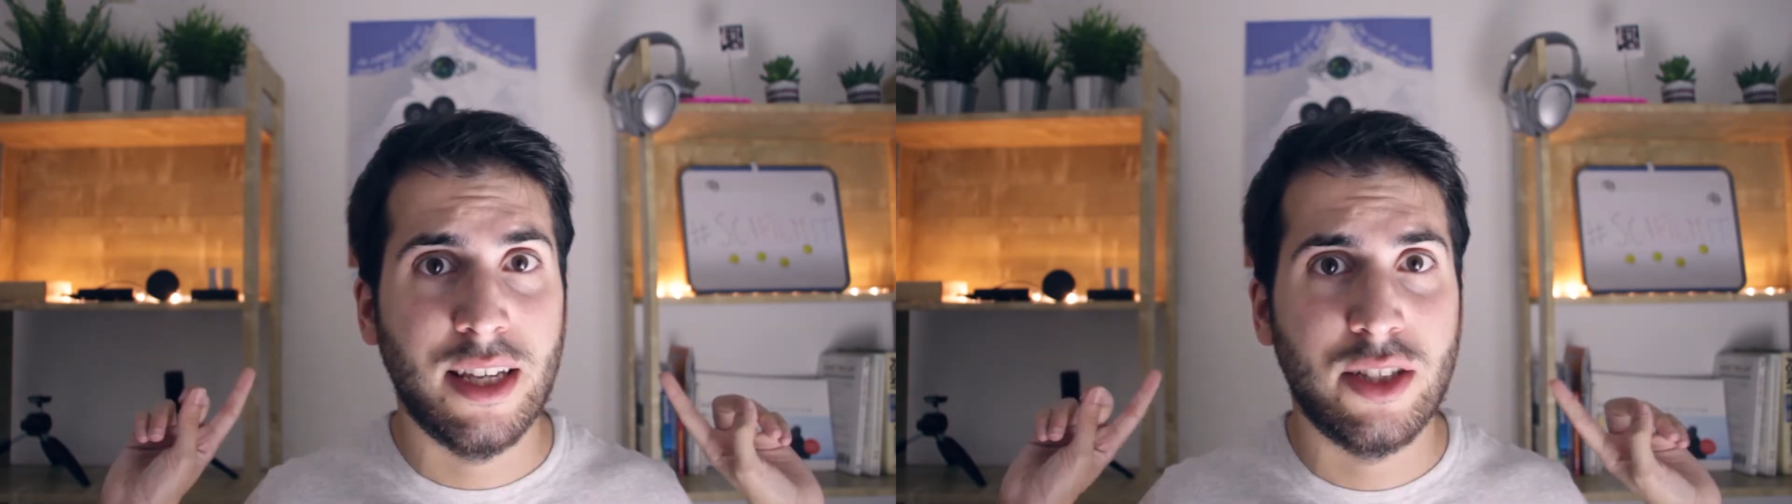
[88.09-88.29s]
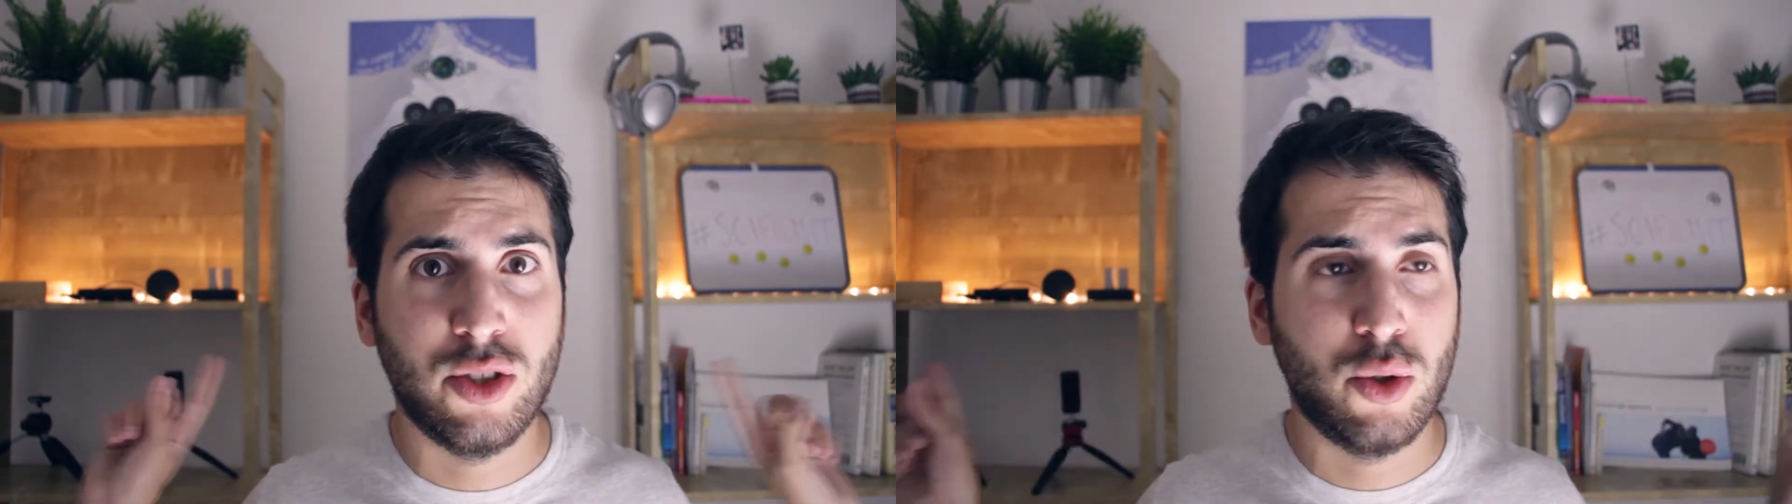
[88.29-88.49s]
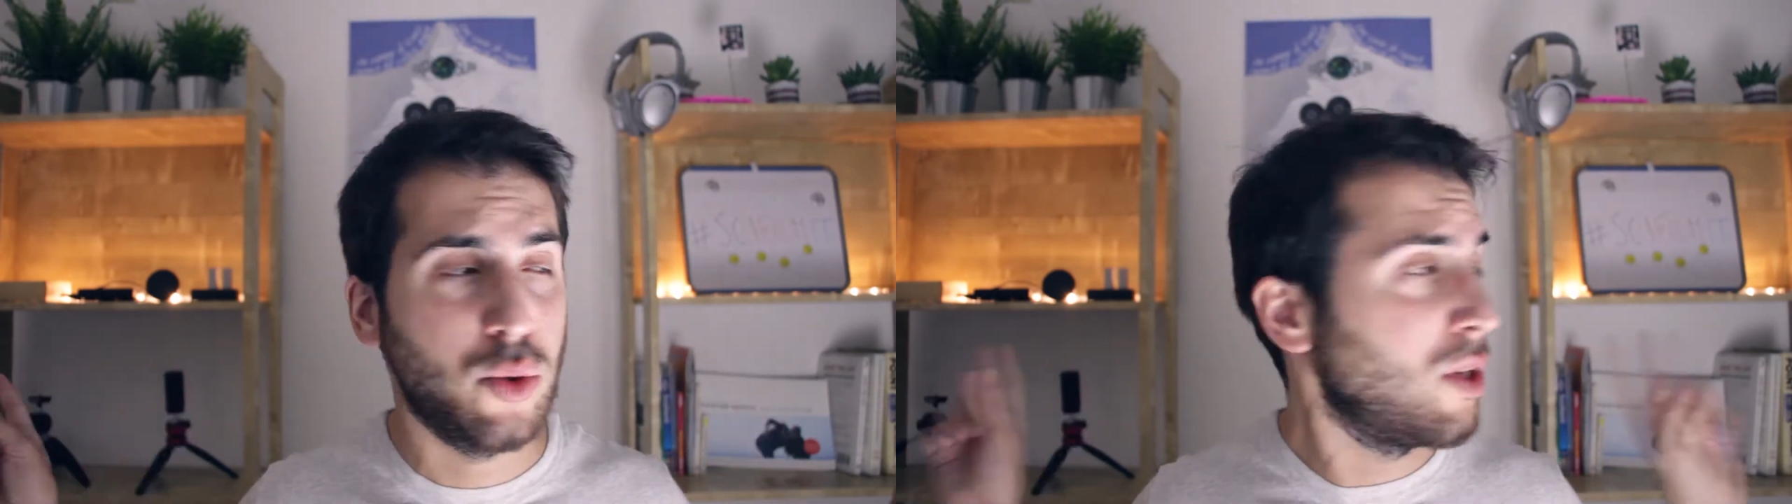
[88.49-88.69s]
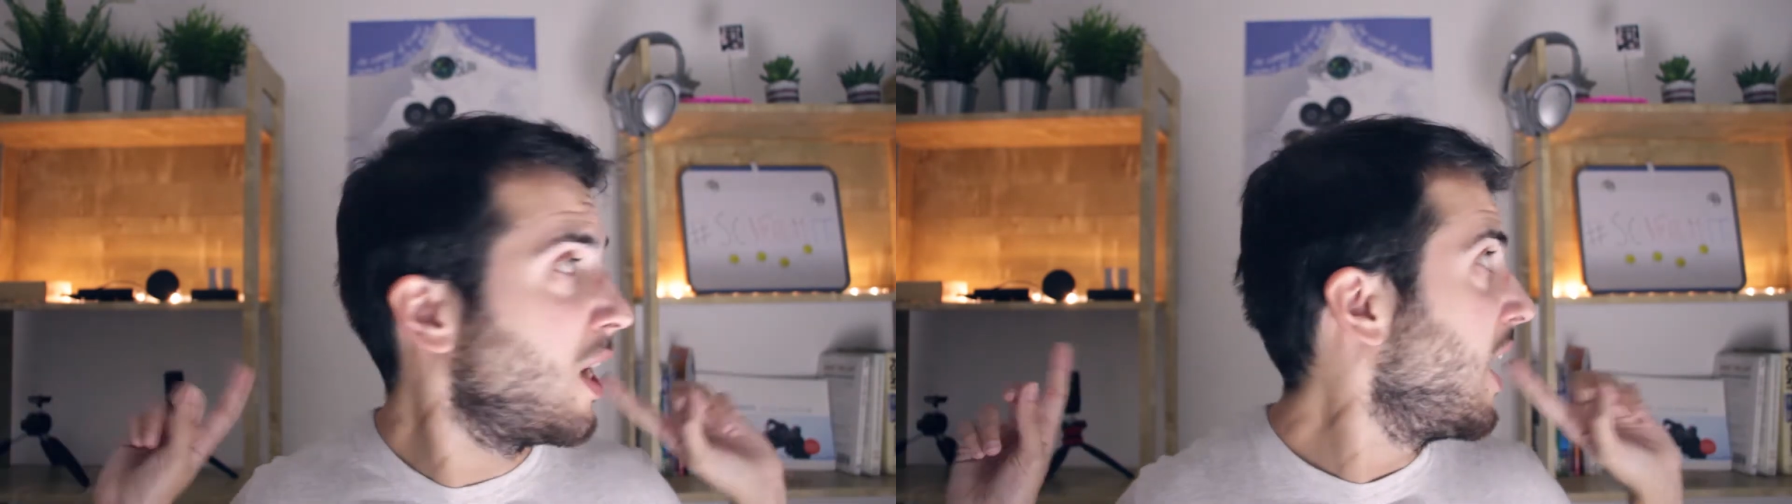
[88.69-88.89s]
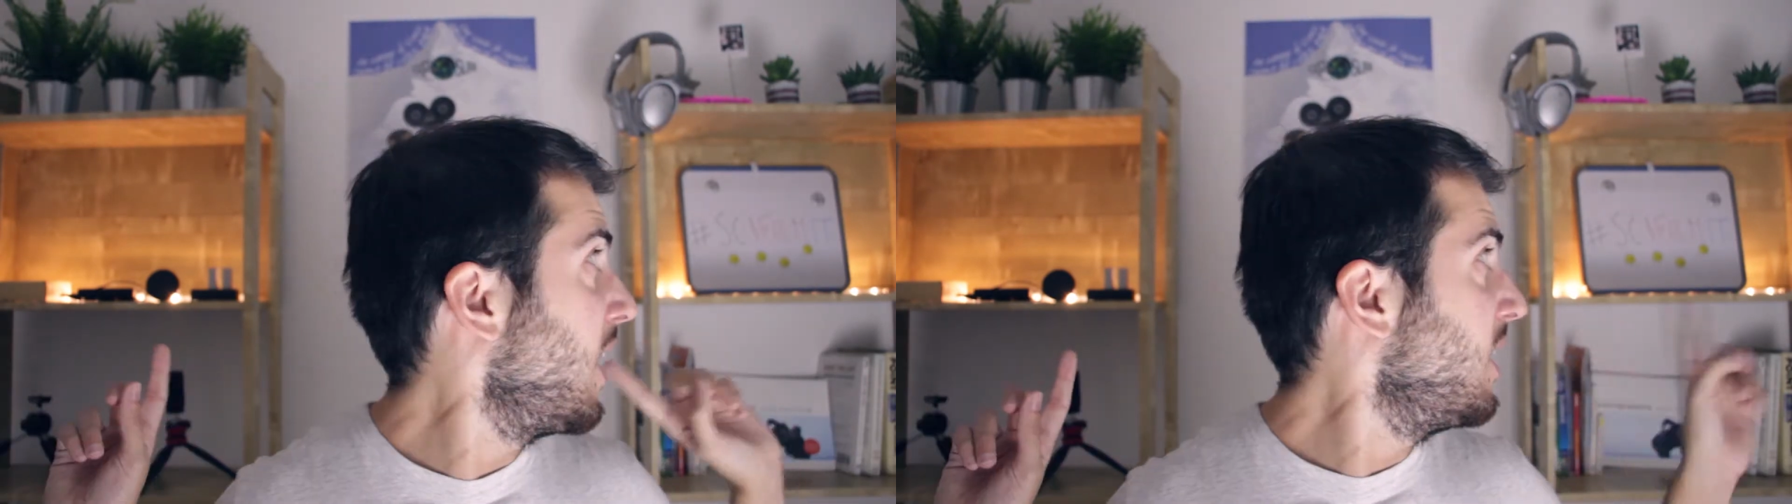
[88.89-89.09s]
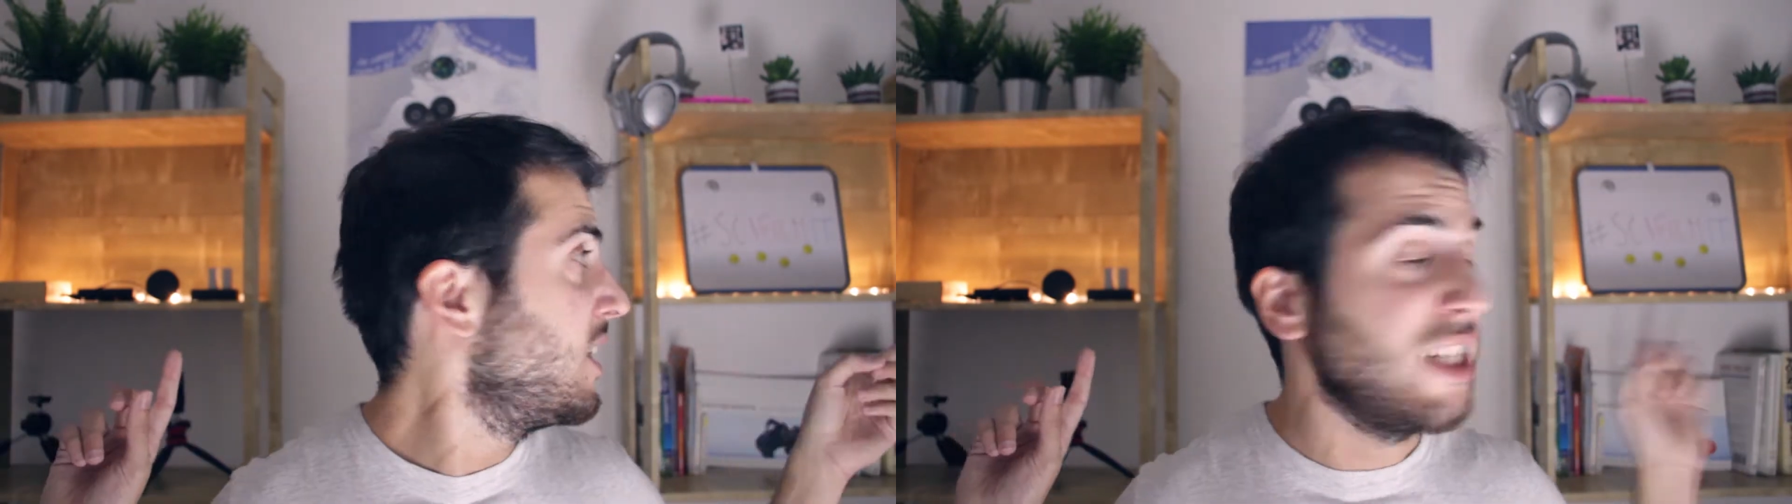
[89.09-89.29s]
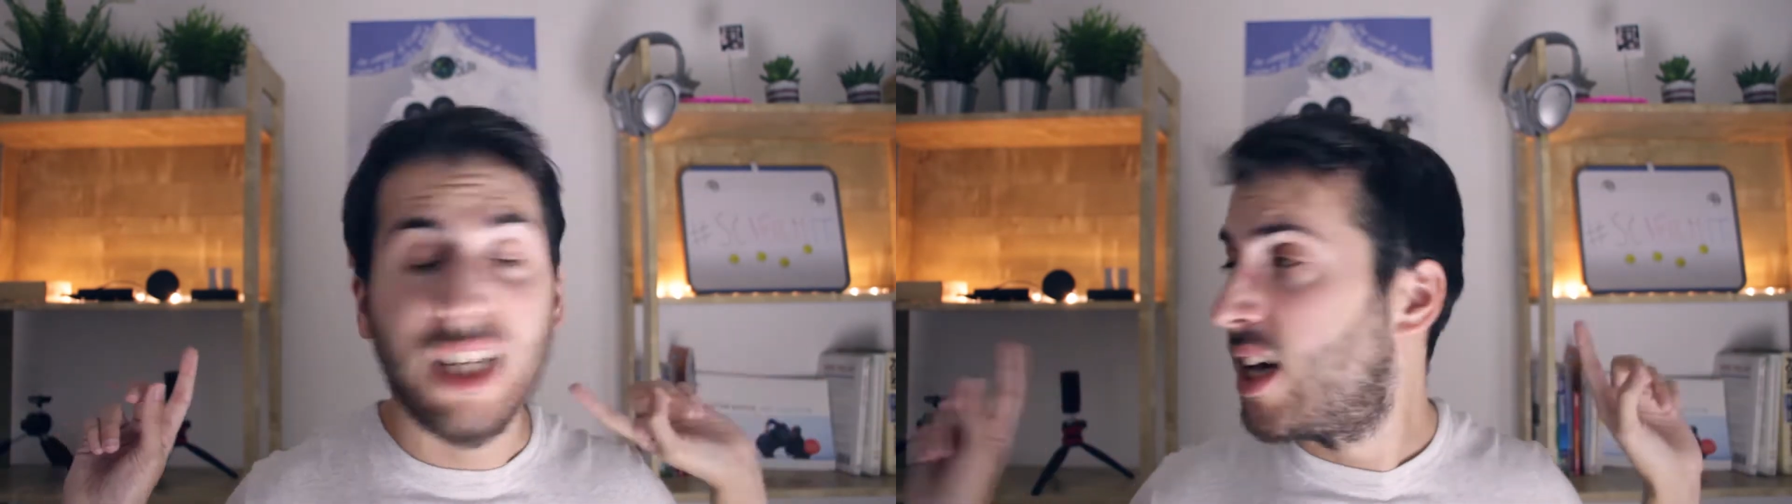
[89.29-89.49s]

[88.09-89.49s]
The 2 LED